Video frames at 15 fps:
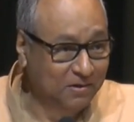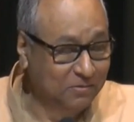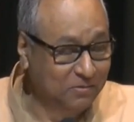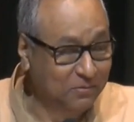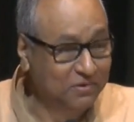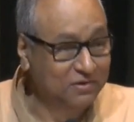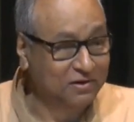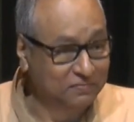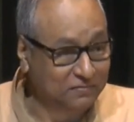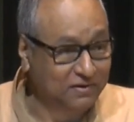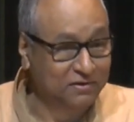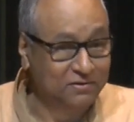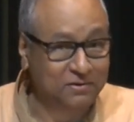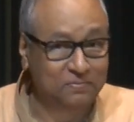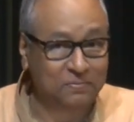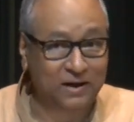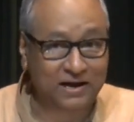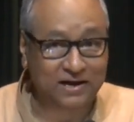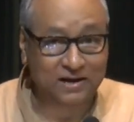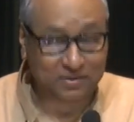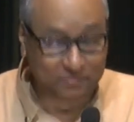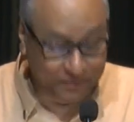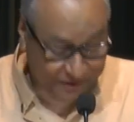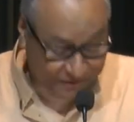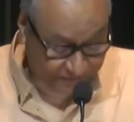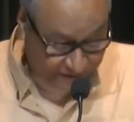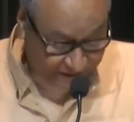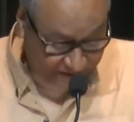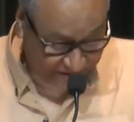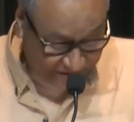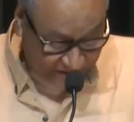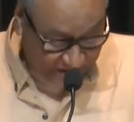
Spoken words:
Who is this fellow replying in between?"